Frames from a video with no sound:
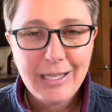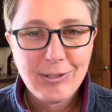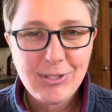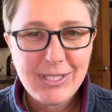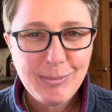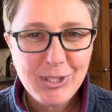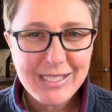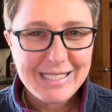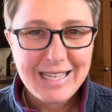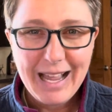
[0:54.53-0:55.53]
you seem just
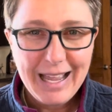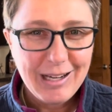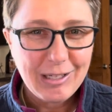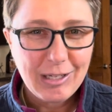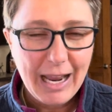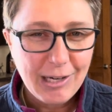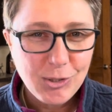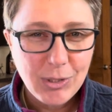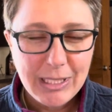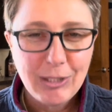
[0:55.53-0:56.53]
not
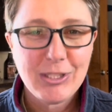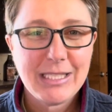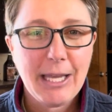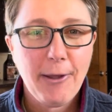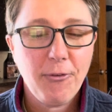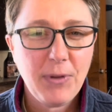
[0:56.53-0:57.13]
actually yourself.